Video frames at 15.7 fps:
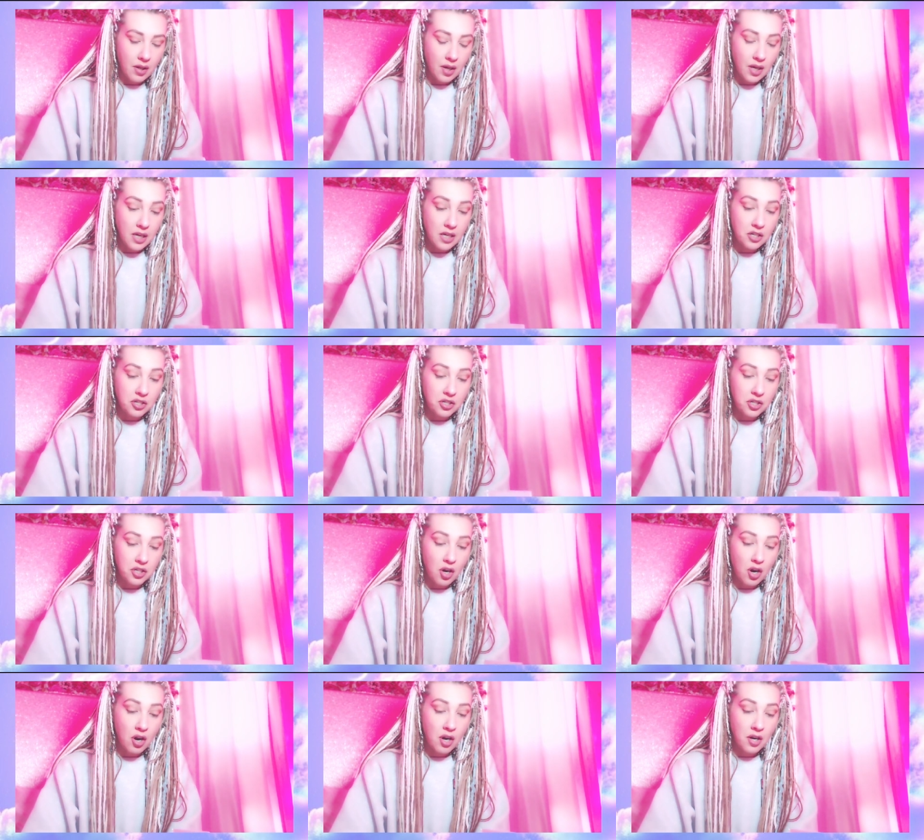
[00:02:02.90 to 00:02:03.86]
each
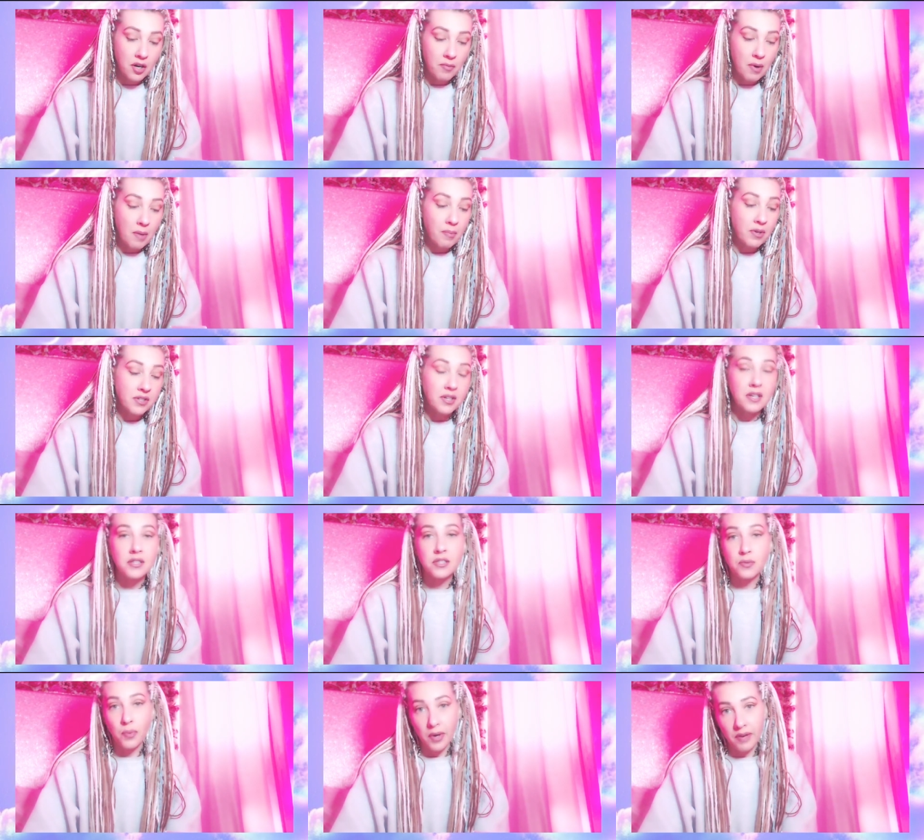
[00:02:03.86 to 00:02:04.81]
card
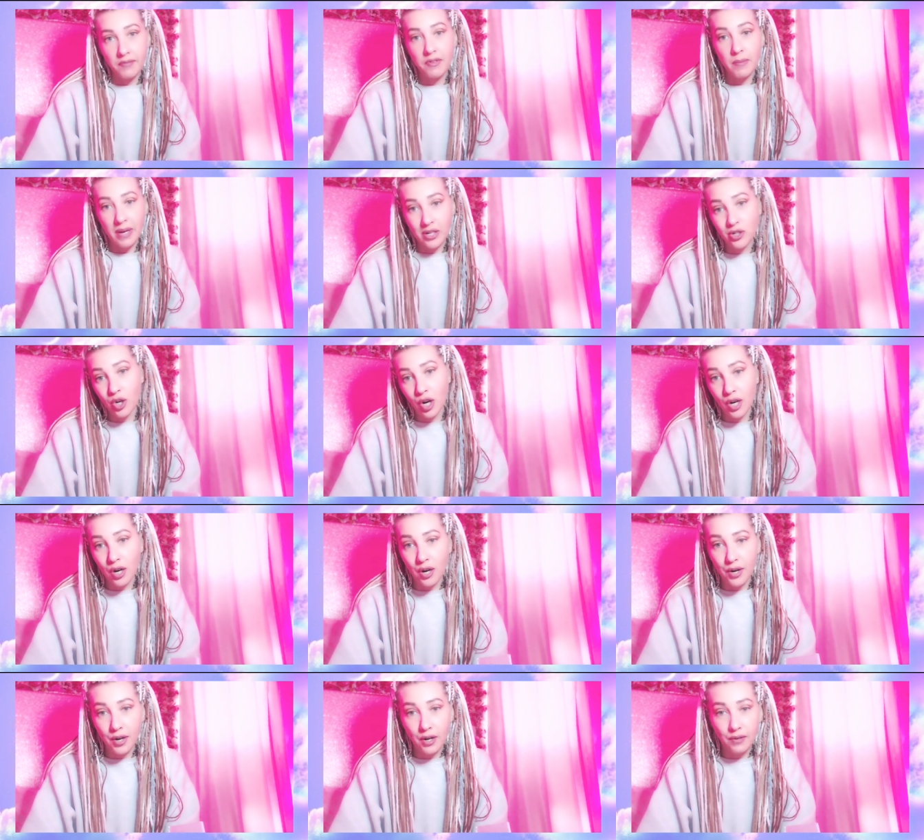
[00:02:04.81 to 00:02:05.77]
represents one of the Major
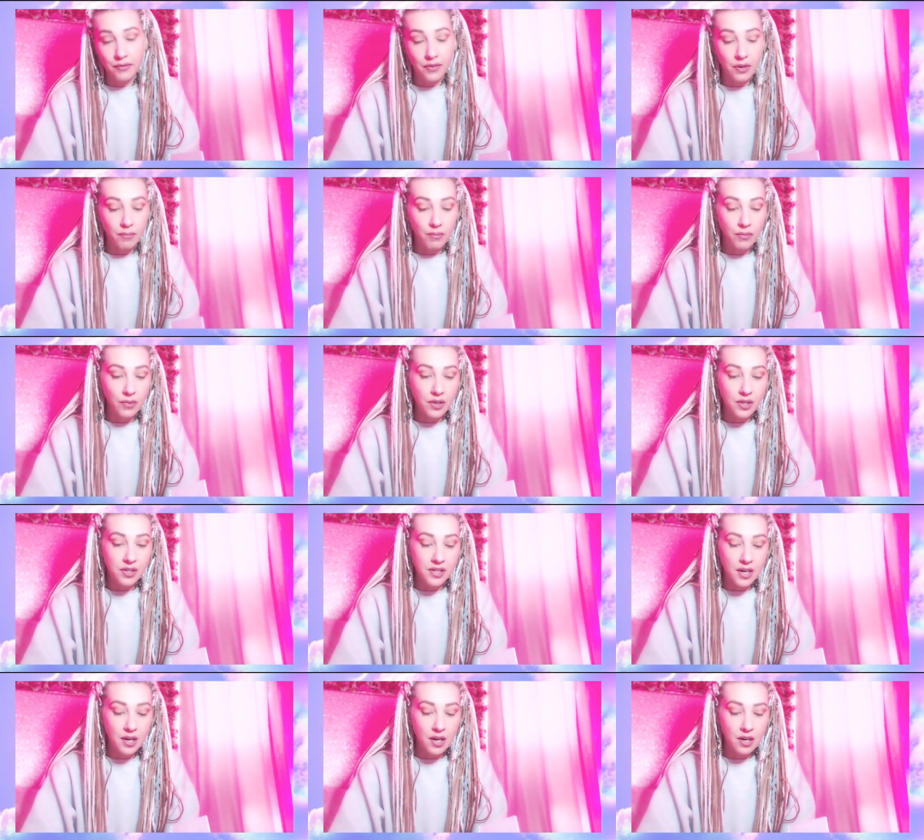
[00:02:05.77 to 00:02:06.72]
Arcana from the
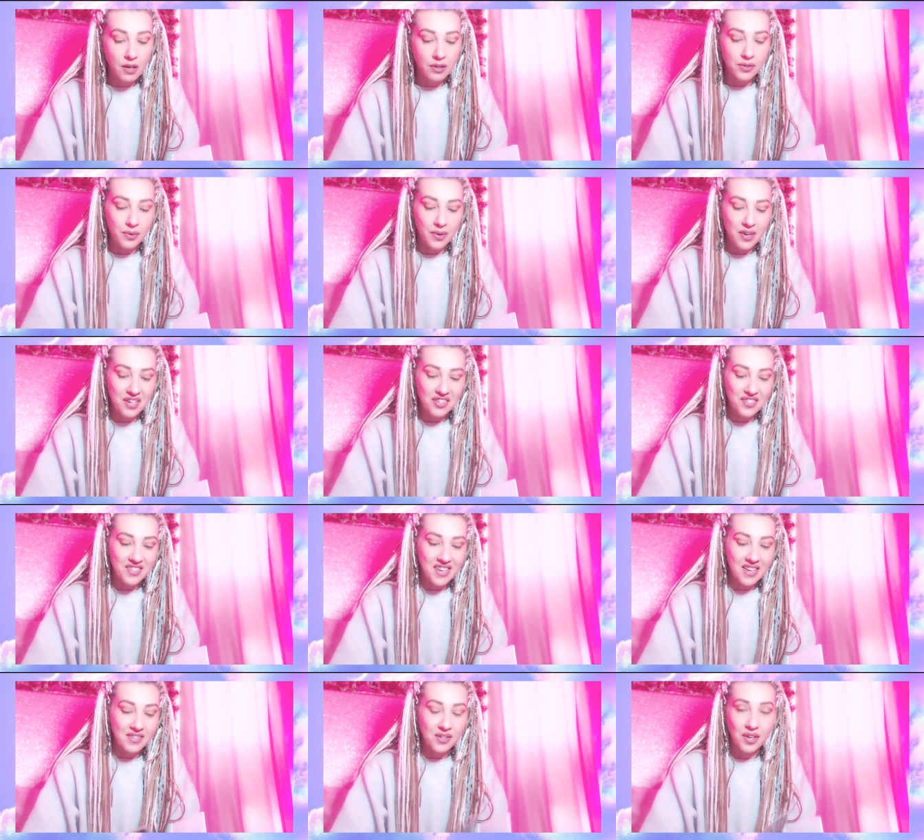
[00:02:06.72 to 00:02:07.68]
Tarot, is what I should
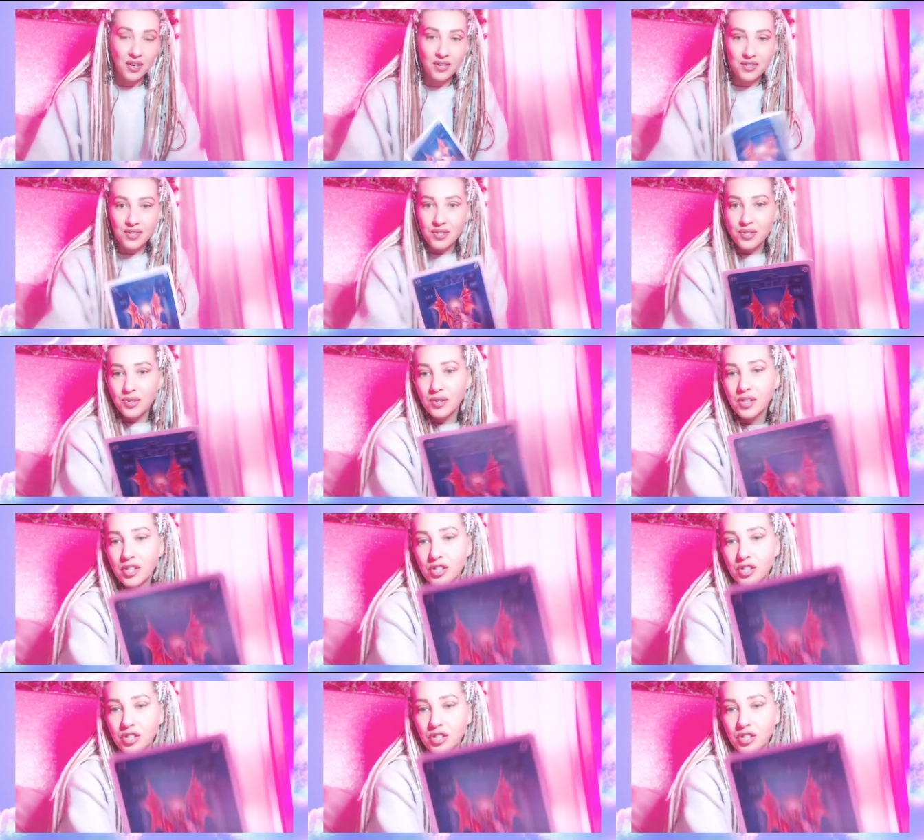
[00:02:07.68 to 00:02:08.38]
say. So here's the Solar